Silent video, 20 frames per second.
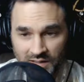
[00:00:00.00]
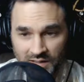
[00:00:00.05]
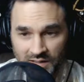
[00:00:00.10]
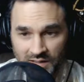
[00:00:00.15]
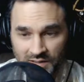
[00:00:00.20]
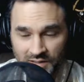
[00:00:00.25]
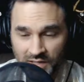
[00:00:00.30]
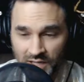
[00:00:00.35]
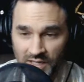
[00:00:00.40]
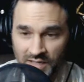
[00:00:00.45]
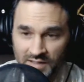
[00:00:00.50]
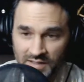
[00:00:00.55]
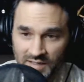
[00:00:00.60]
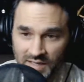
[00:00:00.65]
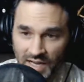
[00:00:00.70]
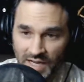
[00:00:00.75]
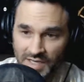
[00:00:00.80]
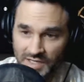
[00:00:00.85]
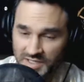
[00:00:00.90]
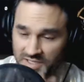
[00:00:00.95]
good.
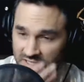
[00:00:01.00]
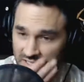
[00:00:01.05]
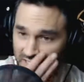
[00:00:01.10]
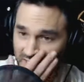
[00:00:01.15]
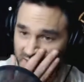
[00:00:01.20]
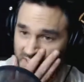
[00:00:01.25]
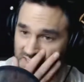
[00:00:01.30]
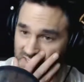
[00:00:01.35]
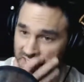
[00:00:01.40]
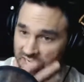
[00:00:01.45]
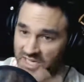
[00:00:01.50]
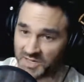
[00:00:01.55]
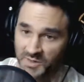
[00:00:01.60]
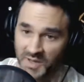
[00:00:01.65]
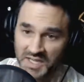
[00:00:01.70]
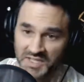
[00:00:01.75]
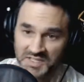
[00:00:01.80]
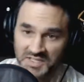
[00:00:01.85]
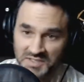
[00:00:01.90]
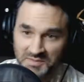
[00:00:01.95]
And you're seeing the side
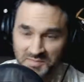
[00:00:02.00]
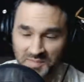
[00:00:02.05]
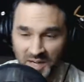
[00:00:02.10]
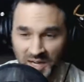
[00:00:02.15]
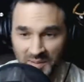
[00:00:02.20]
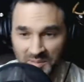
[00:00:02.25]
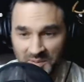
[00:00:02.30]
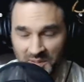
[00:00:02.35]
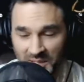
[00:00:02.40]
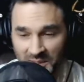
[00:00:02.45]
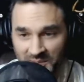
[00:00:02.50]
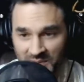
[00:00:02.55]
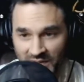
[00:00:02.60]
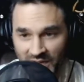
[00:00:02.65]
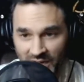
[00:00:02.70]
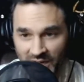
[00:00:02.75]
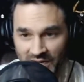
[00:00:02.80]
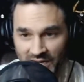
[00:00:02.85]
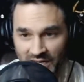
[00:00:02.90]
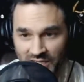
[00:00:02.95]
quests popping up now.
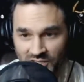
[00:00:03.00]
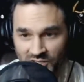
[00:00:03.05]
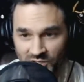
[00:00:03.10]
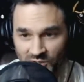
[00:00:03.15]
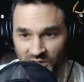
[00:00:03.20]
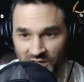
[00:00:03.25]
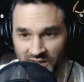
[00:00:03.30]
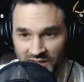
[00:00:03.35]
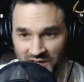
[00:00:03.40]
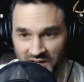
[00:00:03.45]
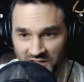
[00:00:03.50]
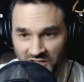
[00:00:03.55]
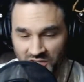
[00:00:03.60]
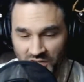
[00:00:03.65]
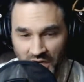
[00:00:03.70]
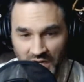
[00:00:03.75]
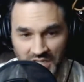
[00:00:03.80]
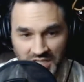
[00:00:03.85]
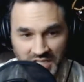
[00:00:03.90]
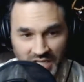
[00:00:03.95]
I got two on there, and
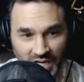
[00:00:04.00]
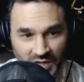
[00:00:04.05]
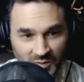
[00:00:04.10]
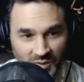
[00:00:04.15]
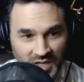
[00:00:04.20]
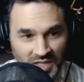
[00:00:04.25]
Johnny's got one.